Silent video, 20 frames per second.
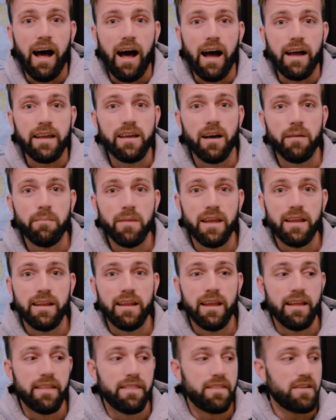I come
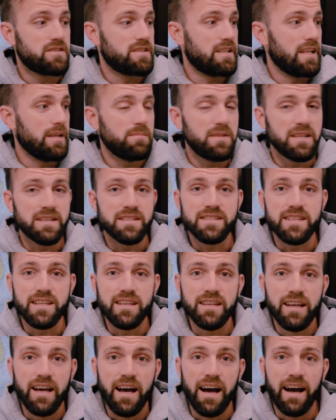in, there's an empty
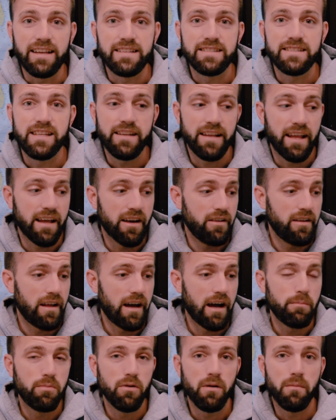seat. I sit down,
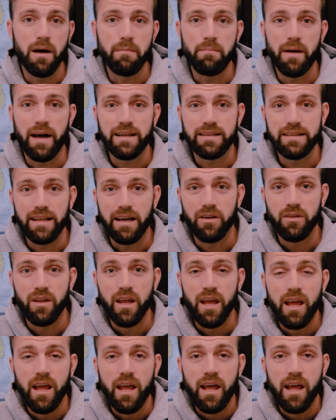I put my bag down.